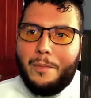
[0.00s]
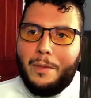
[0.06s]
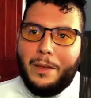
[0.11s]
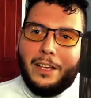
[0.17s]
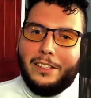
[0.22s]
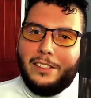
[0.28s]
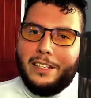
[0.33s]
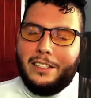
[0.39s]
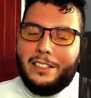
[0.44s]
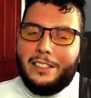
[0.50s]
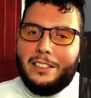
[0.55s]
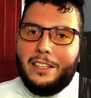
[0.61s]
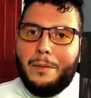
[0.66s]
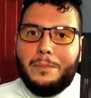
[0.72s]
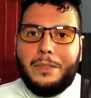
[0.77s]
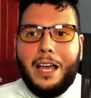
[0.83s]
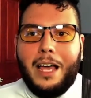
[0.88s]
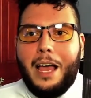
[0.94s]
because it
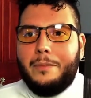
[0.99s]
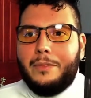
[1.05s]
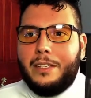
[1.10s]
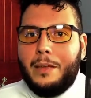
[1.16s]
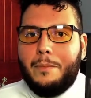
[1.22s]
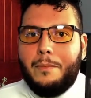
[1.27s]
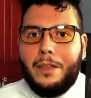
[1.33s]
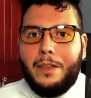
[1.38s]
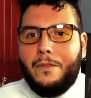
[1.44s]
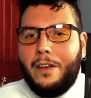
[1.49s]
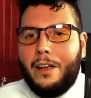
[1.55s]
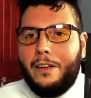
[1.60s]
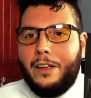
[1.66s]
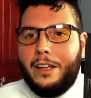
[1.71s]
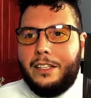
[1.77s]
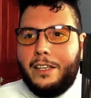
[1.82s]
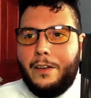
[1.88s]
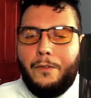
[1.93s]
sometimes can be a
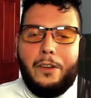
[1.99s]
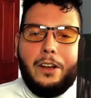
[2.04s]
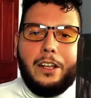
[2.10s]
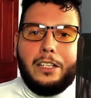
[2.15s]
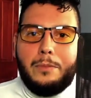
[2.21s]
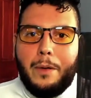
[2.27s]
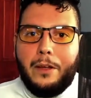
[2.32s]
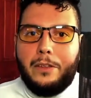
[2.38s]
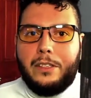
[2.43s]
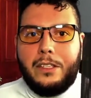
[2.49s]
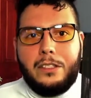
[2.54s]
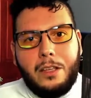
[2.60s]
very different experience,